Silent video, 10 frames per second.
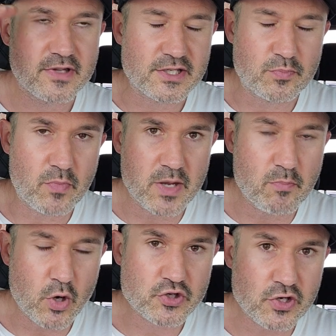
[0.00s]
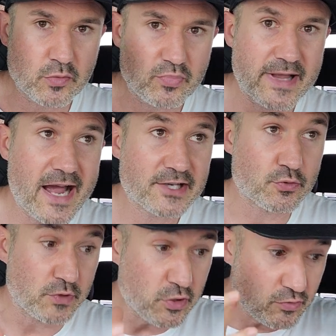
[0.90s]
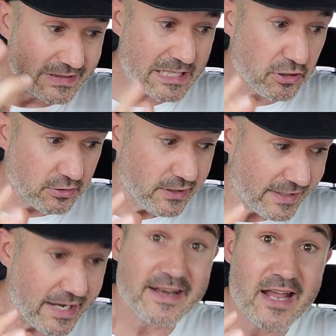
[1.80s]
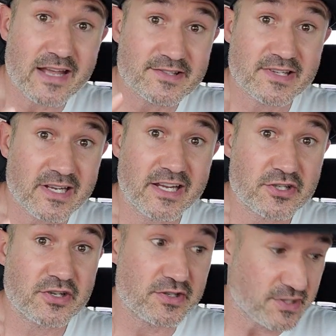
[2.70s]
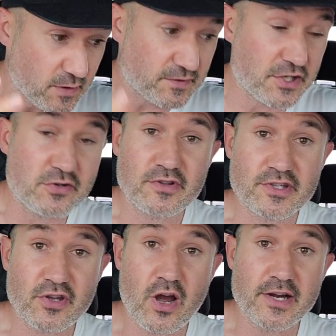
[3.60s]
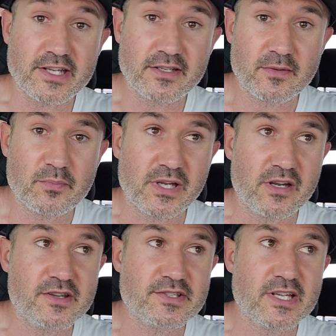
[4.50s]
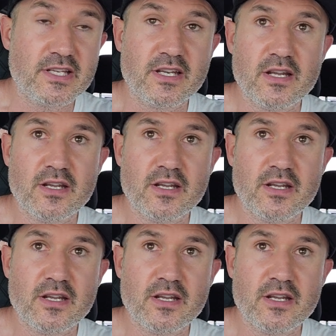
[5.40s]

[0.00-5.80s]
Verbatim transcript: these emotional blocks where you literally cannot get yourself to do this audit because it